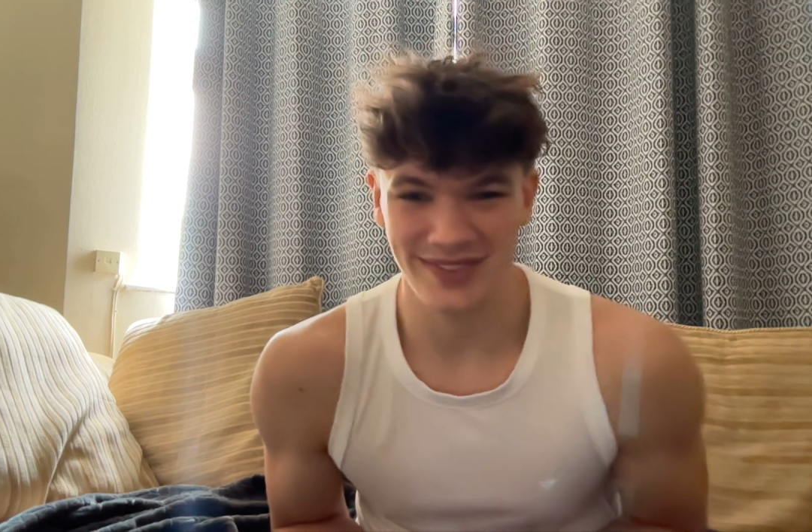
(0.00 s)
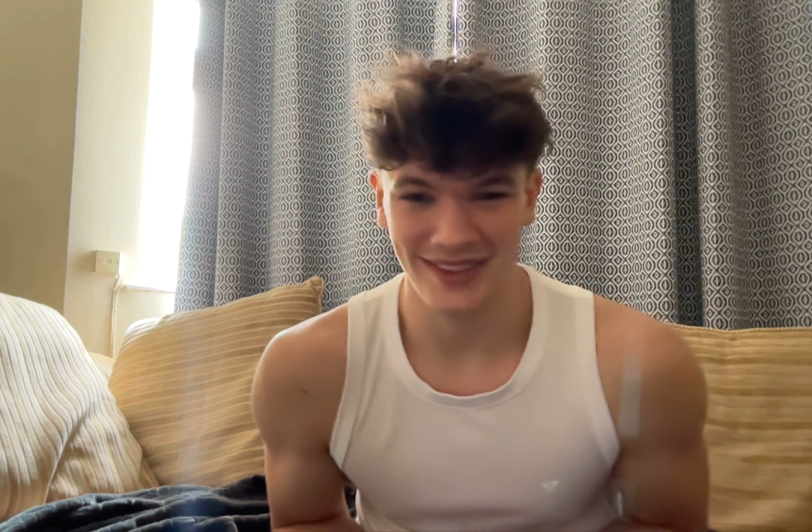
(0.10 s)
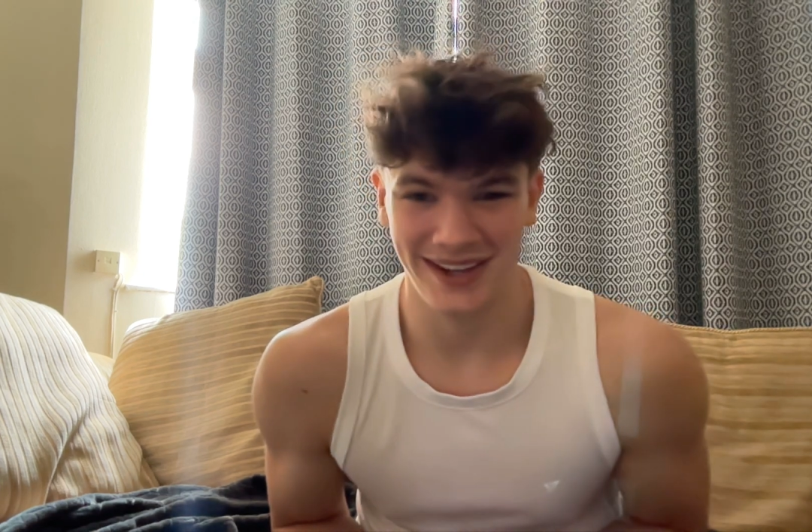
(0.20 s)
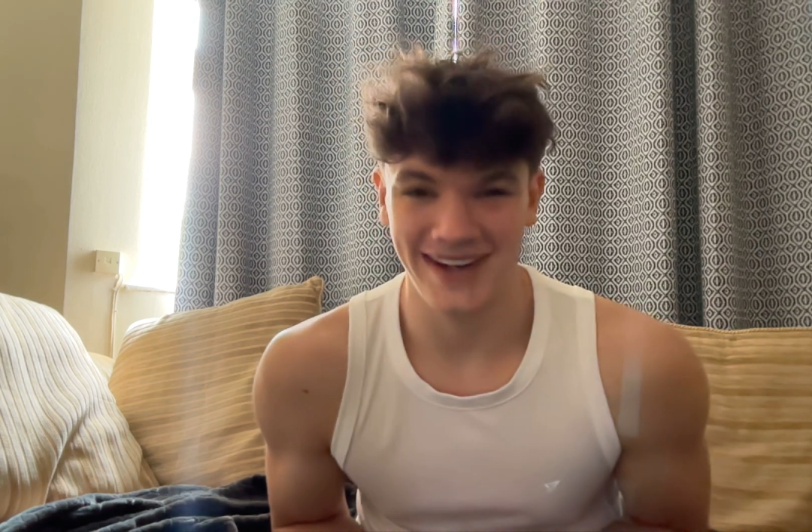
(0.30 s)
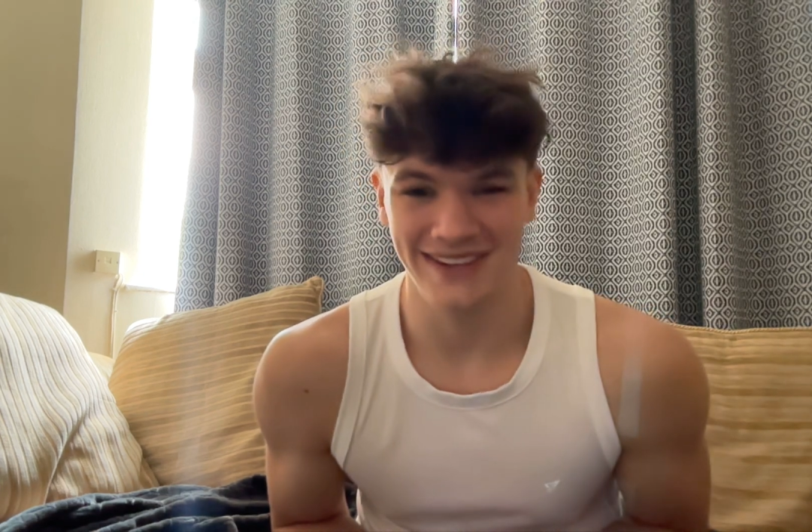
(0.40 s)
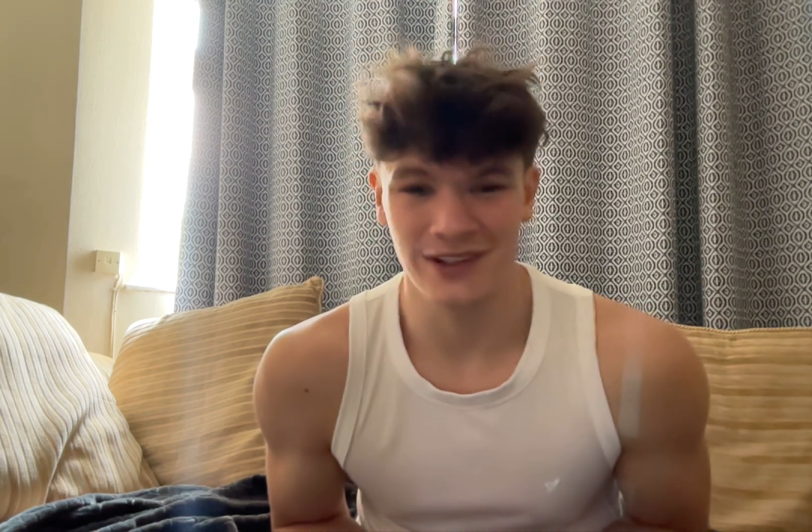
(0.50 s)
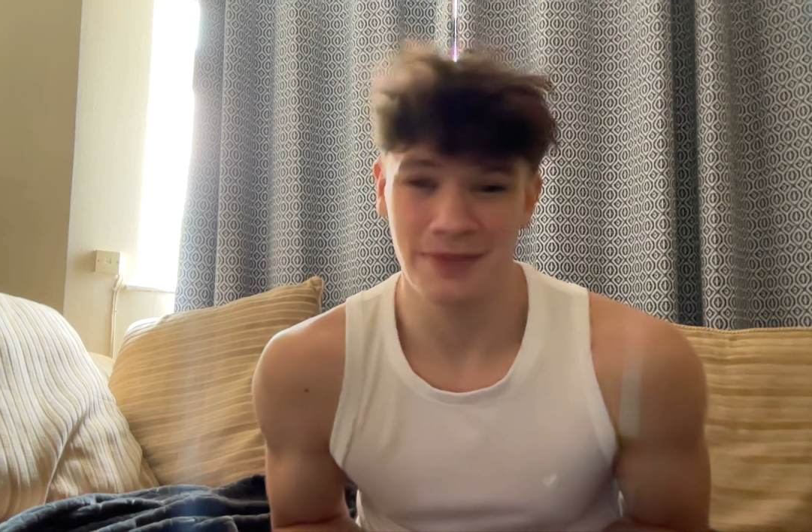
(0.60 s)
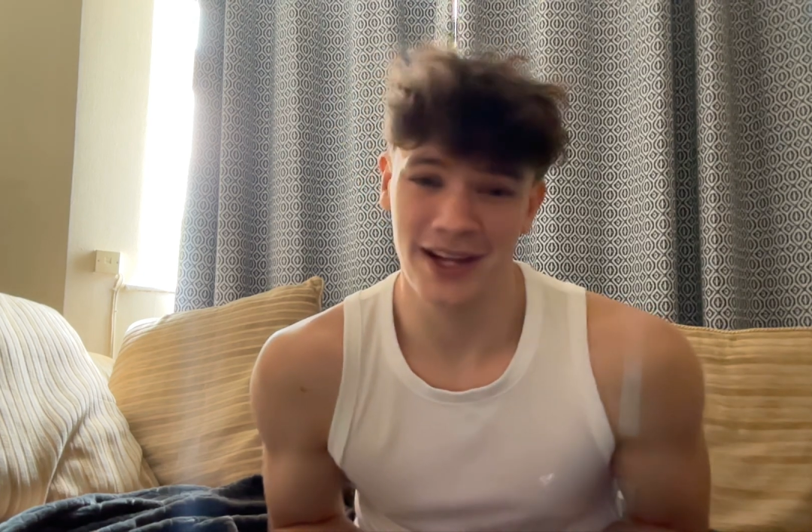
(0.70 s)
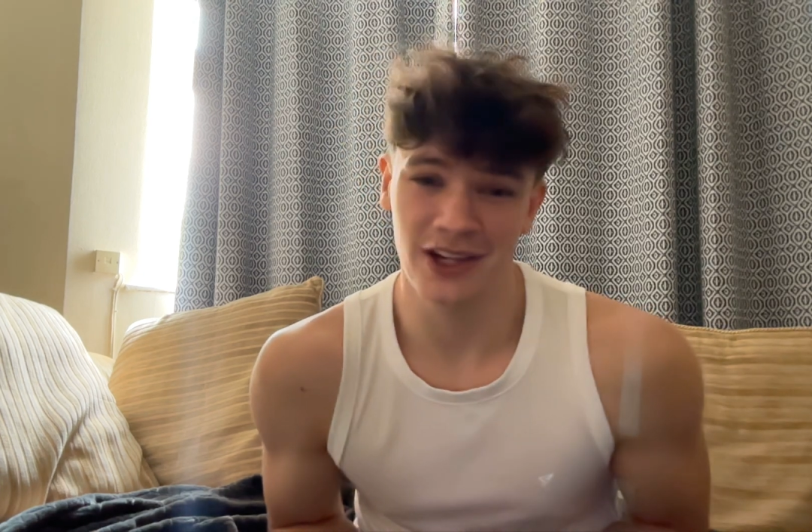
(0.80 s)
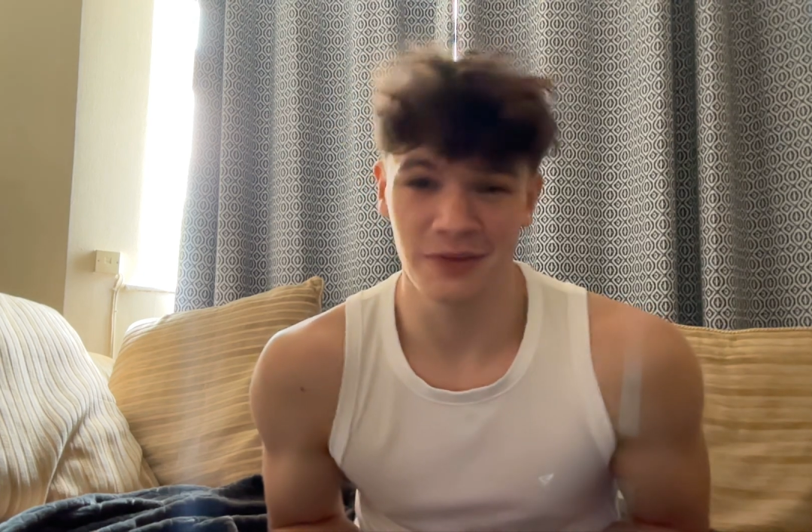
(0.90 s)
it's
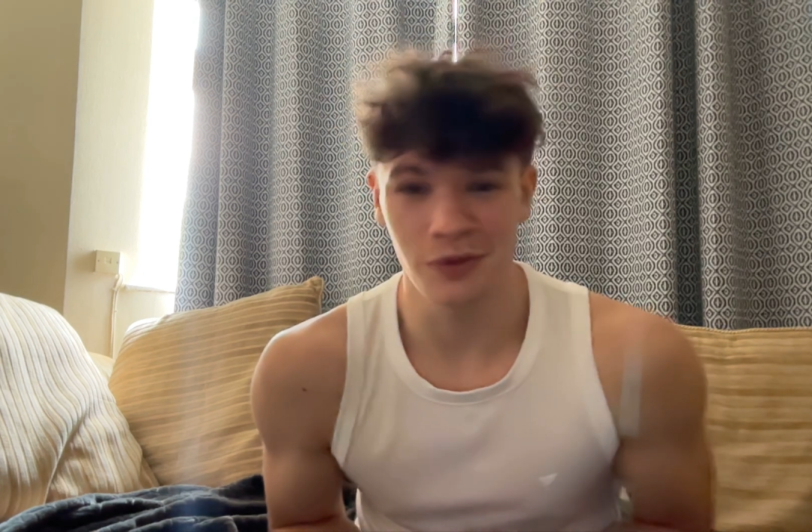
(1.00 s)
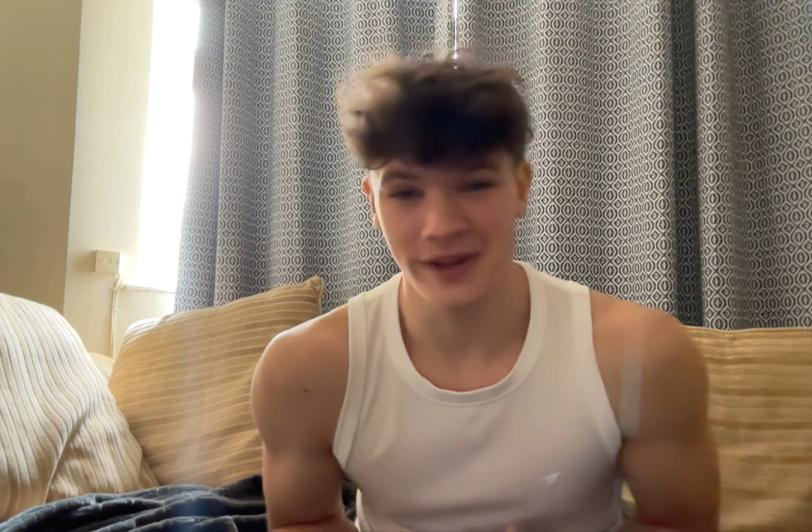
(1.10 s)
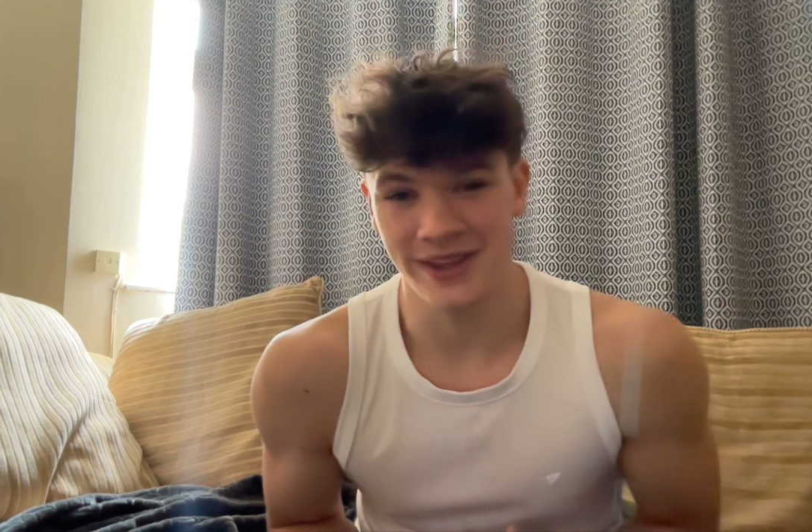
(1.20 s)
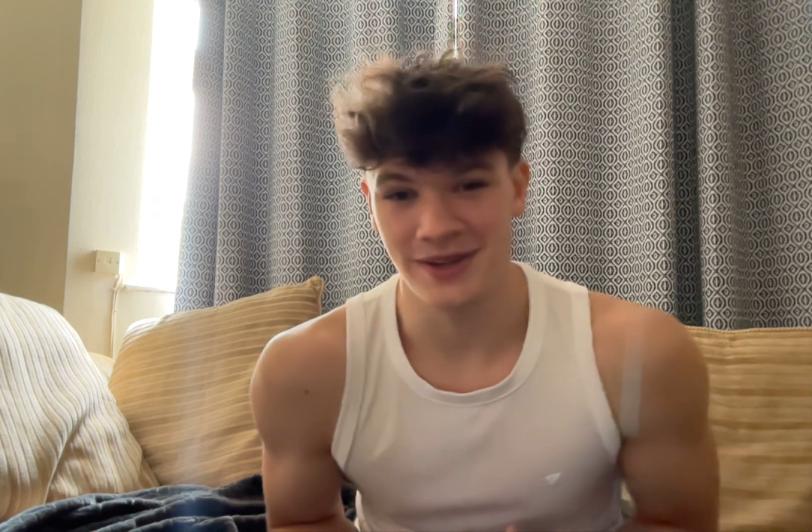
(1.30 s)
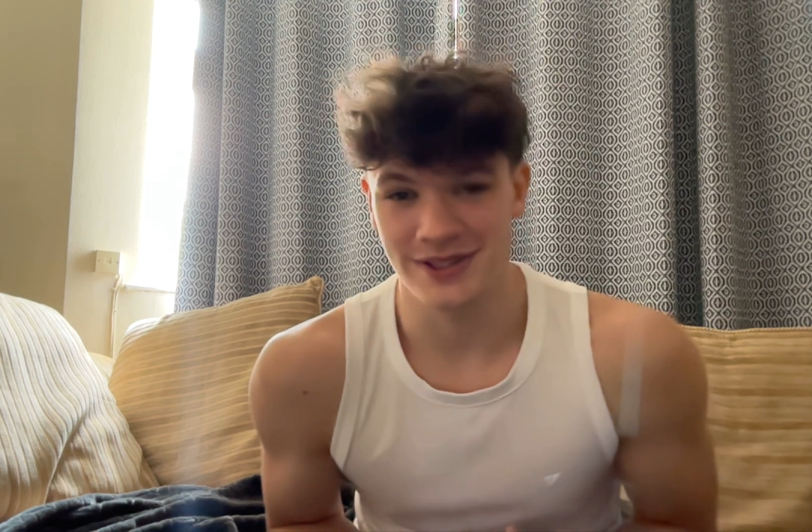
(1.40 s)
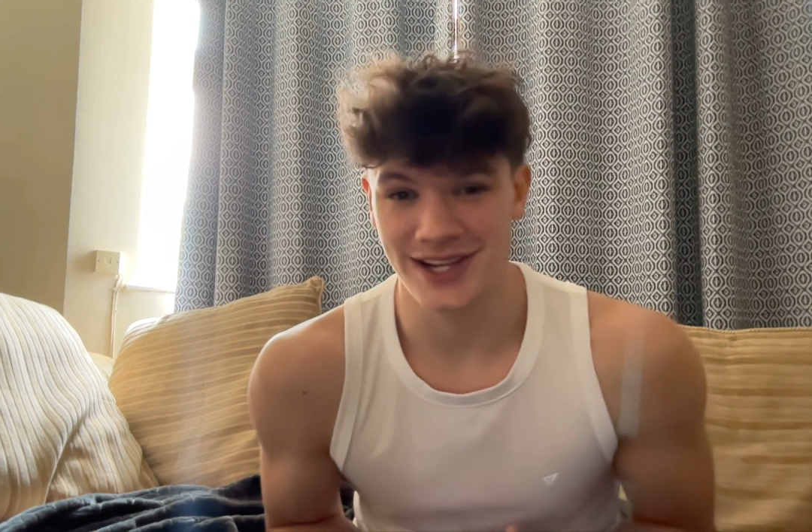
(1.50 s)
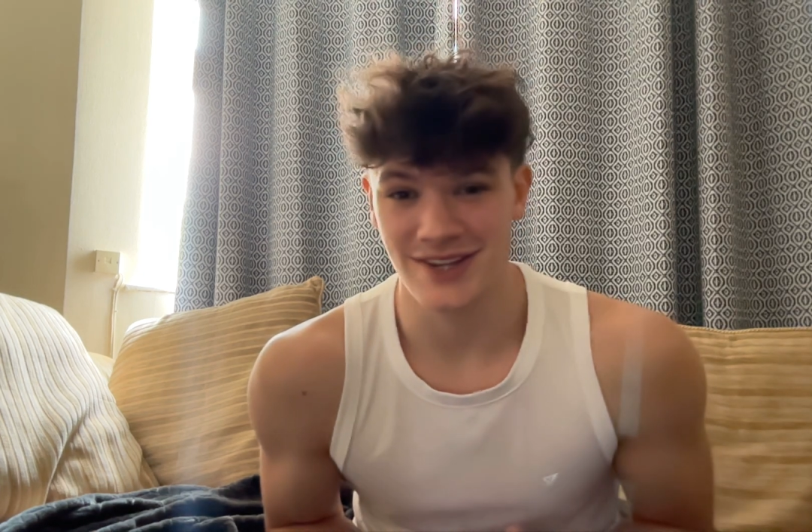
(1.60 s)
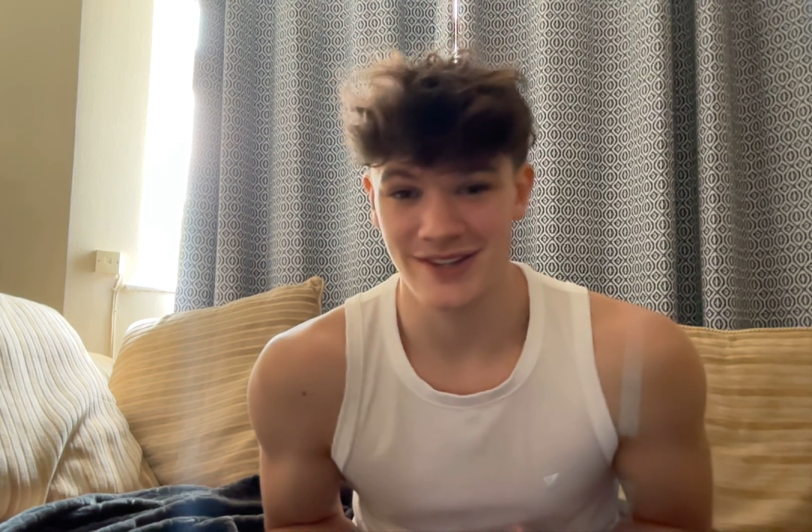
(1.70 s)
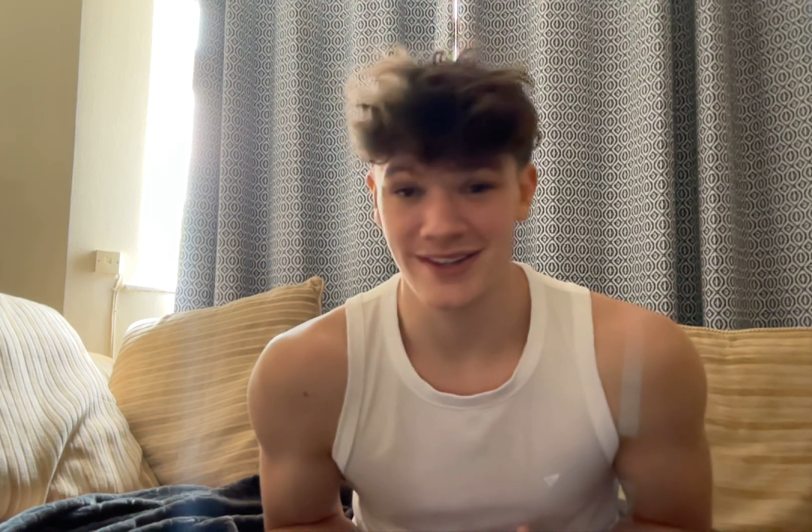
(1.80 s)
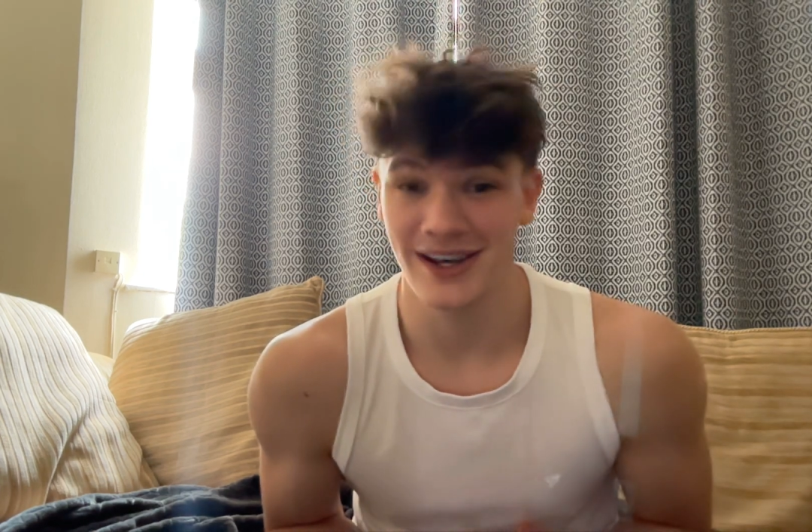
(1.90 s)
debatable whether he was
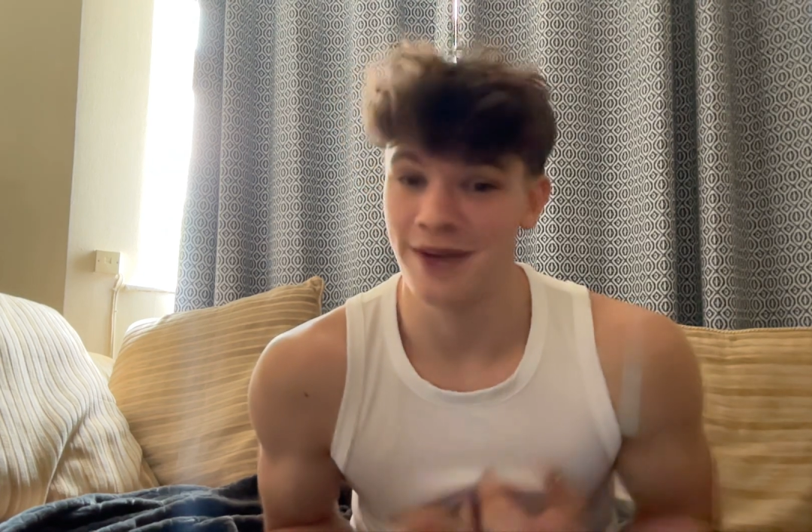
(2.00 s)
natural there.